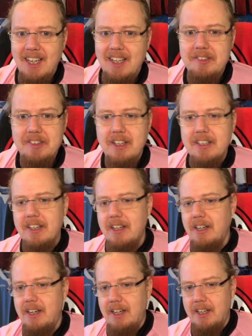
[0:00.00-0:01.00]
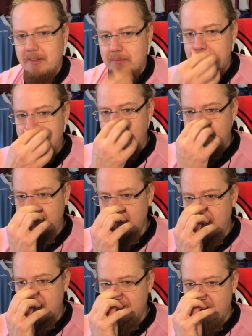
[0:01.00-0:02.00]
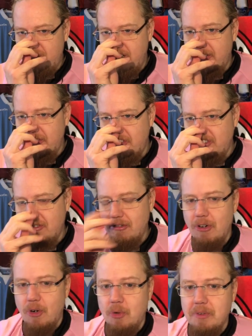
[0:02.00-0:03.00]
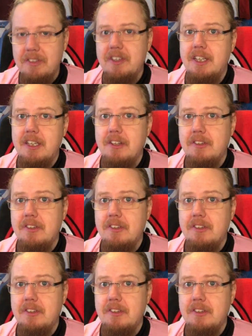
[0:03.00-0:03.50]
and, Zagreb, and maybe have then even a chance to overtake